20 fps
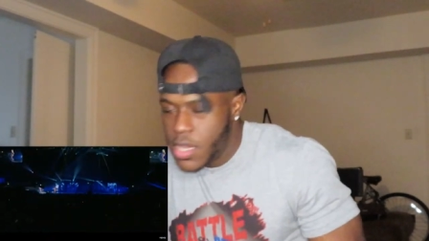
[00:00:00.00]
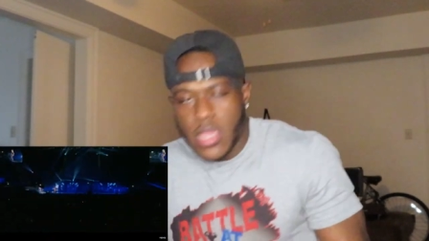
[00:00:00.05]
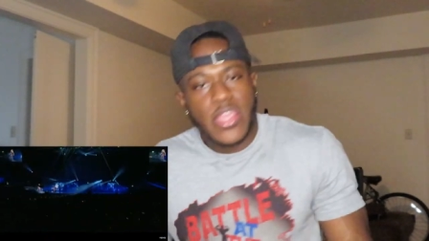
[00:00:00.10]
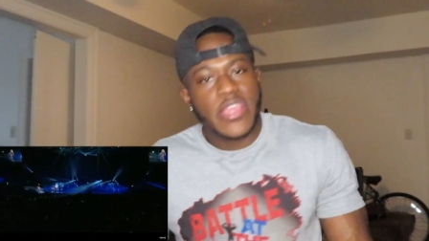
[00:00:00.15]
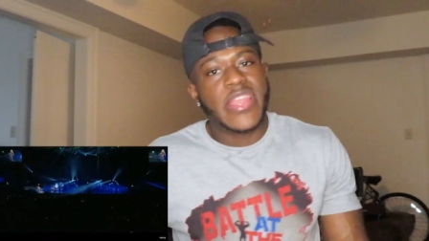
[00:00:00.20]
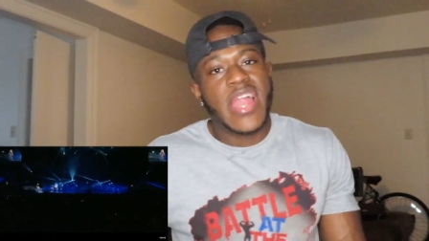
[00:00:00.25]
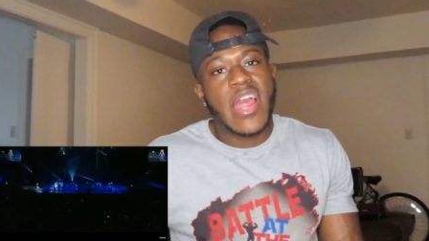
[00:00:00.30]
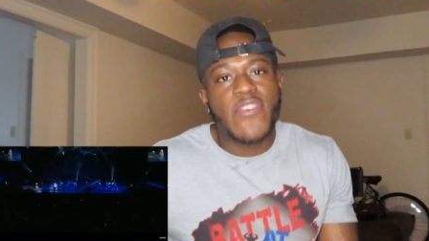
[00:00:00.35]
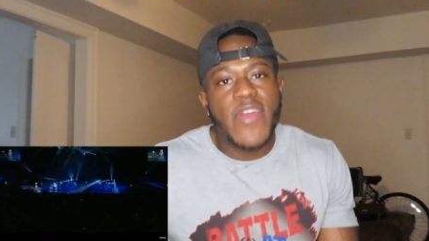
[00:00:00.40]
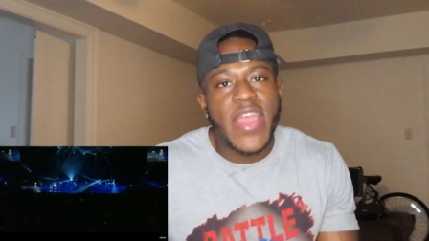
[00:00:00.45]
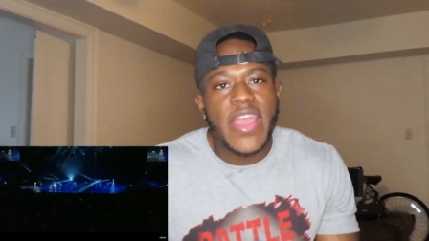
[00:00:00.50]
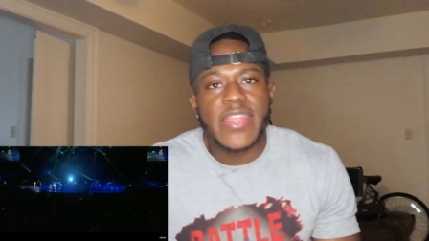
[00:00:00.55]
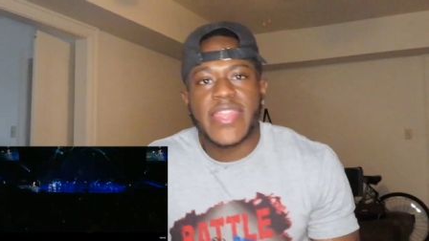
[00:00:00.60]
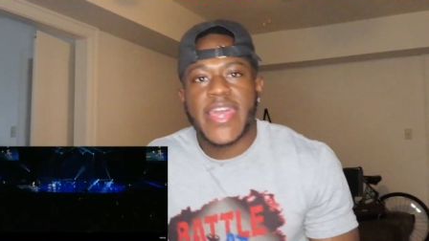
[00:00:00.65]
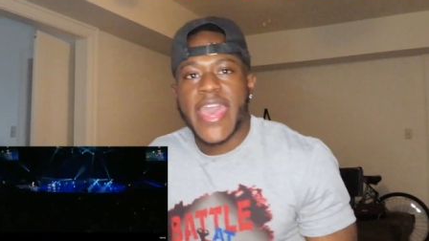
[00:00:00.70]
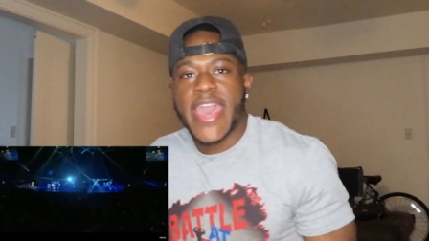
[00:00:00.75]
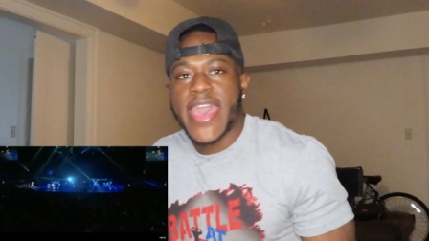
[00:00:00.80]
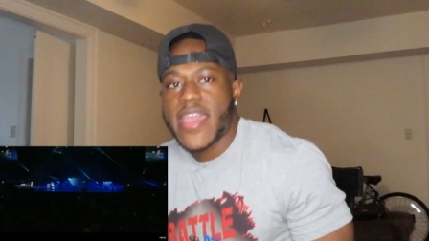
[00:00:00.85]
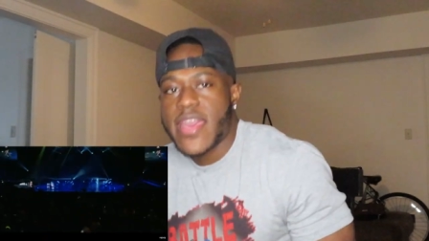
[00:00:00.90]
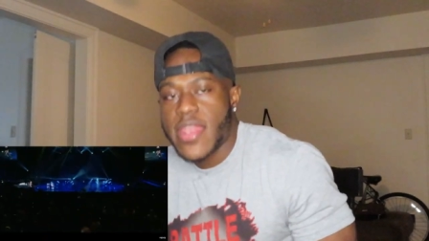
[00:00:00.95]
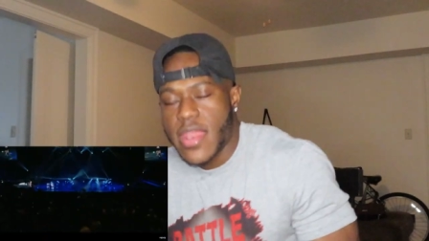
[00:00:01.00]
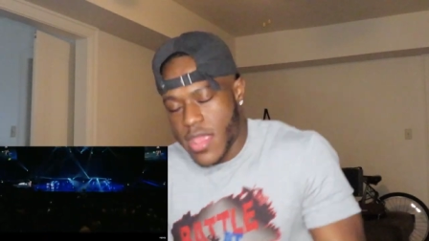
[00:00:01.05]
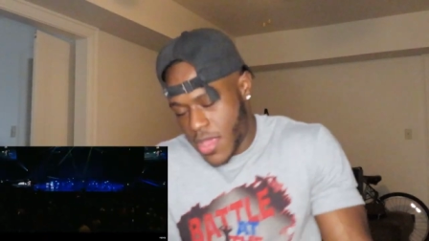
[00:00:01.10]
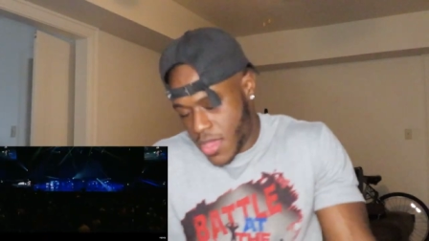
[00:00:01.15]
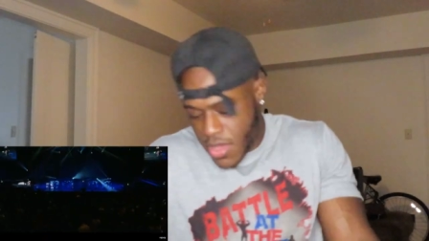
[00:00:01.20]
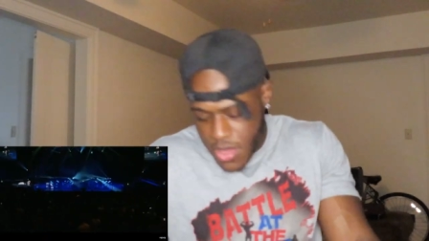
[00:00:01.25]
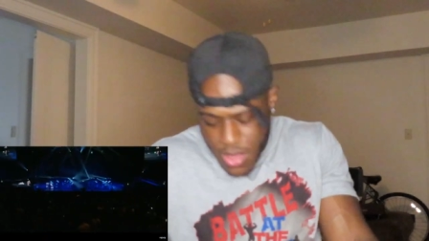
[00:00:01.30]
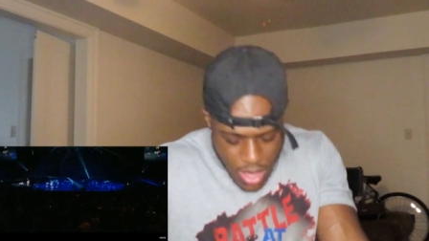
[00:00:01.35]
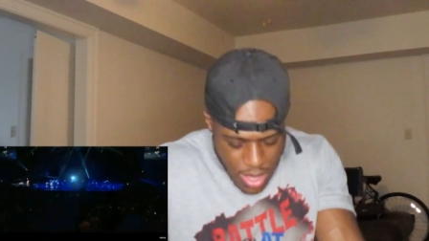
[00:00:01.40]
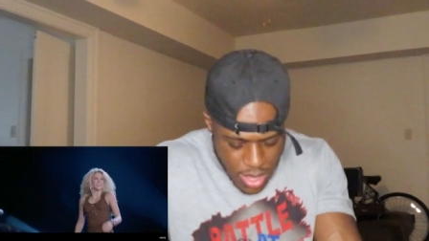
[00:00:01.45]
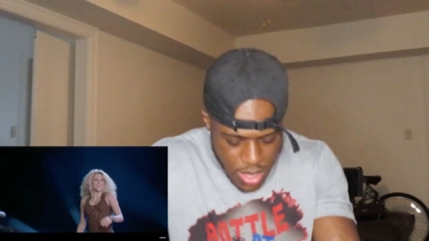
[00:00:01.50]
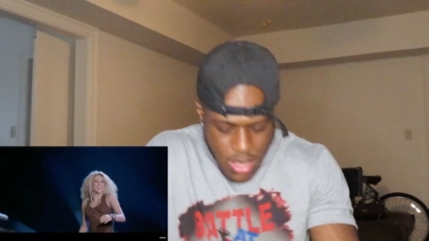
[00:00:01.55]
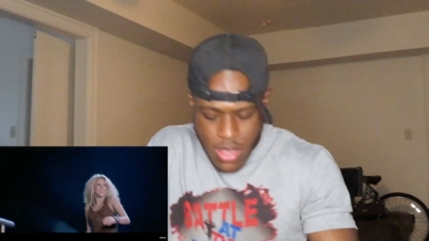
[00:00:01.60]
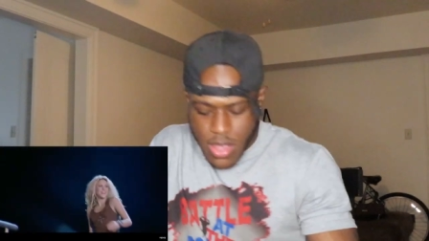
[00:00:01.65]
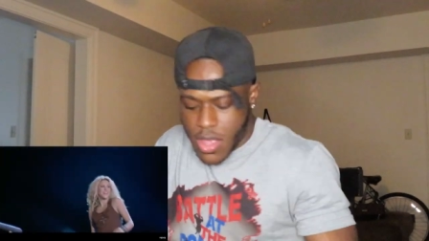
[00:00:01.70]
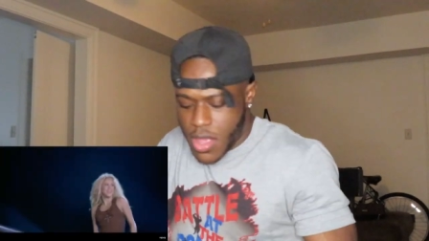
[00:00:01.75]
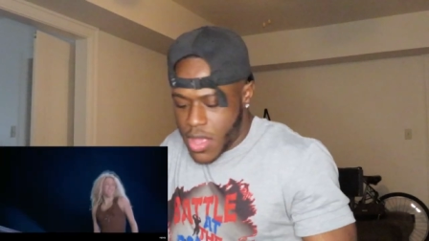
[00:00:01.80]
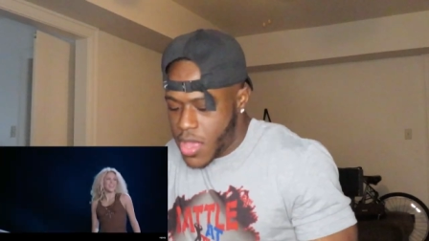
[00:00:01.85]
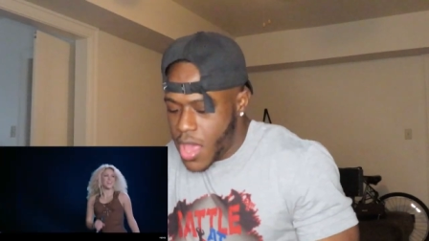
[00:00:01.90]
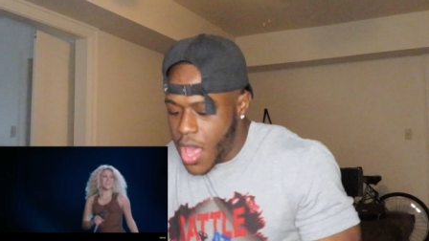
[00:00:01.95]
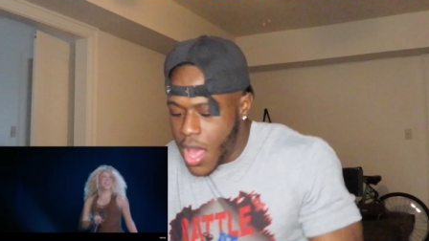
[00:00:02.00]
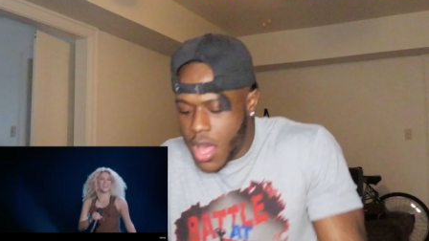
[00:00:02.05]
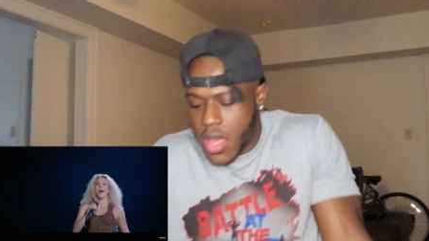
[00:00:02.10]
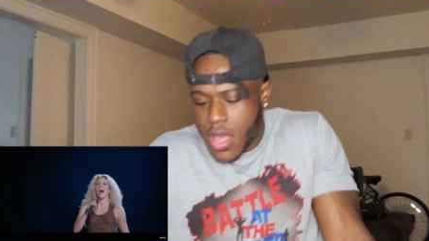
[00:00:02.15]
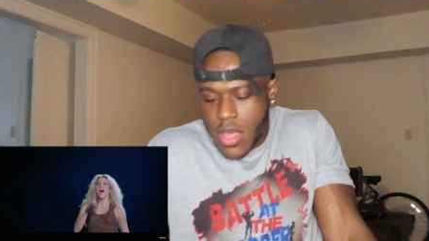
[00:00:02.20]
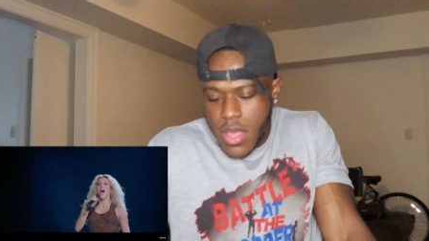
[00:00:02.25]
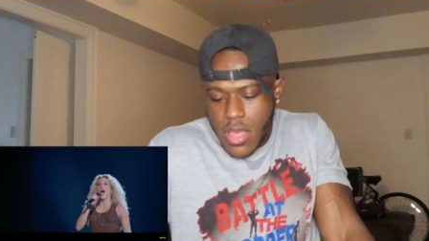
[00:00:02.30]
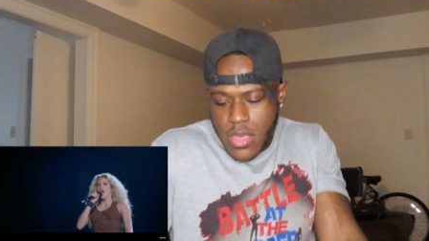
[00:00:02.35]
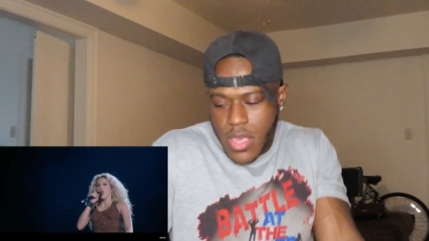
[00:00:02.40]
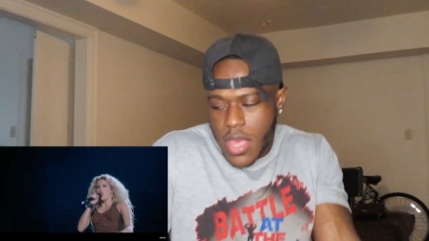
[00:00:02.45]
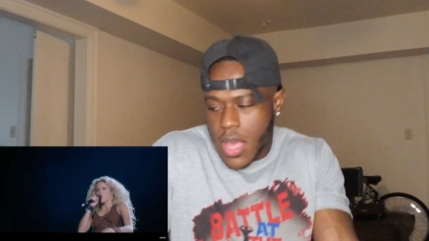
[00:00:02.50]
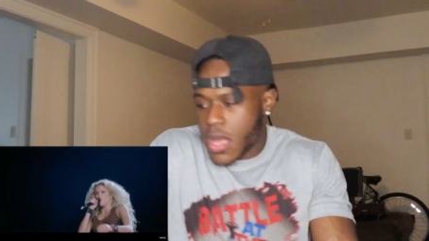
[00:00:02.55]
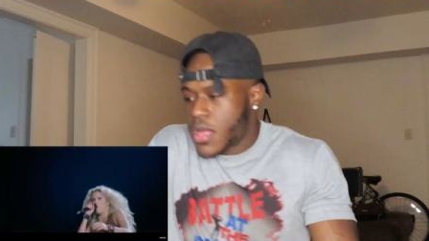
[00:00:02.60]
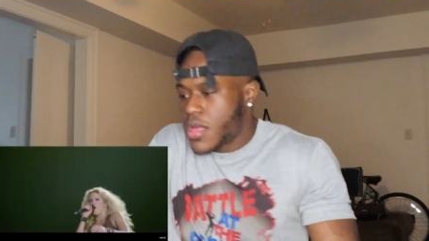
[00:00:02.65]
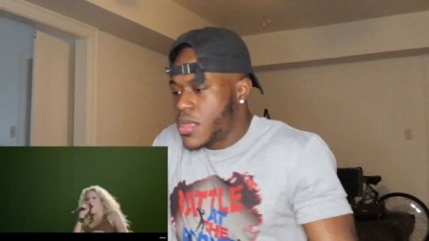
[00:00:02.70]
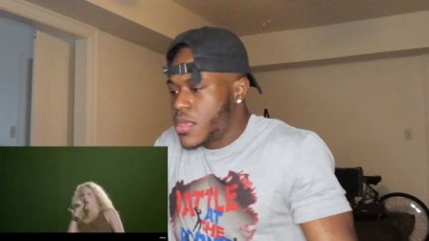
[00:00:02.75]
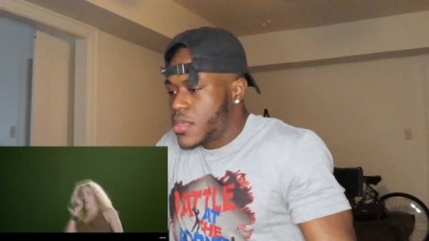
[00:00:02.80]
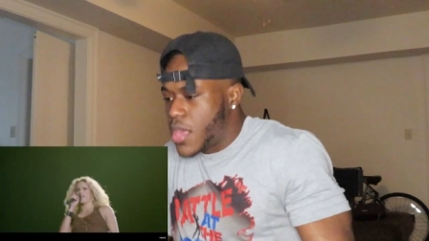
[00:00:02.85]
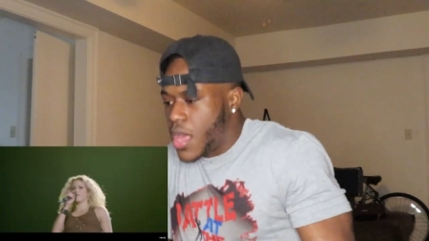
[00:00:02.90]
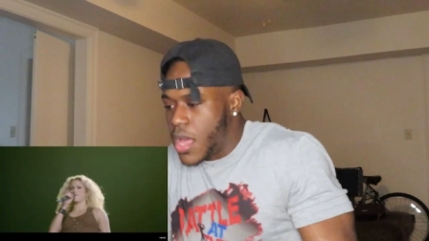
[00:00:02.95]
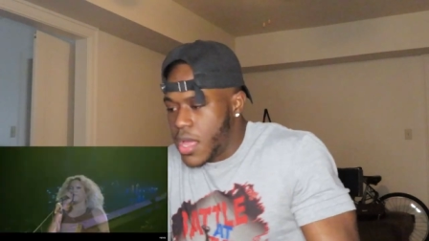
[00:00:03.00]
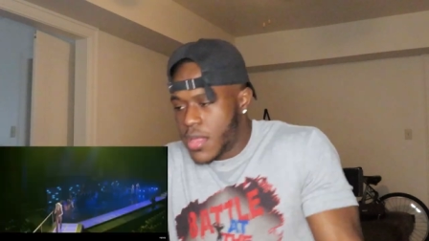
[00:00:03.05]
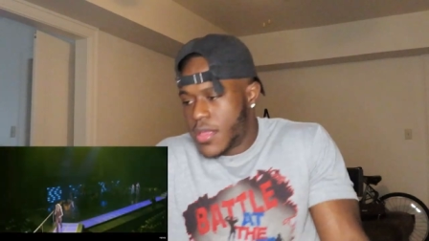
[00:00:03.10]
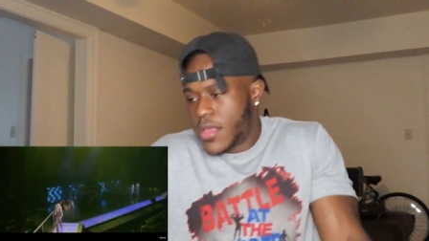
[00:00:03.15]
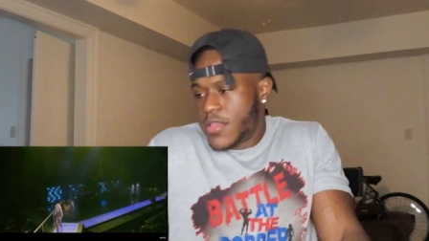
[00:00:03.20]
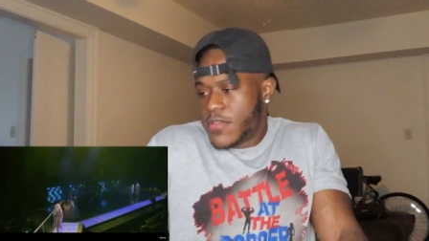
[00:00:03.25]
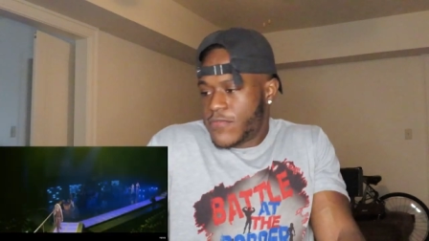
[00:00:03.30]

You're not right in the head. Hey, yeah, yeah, yeah.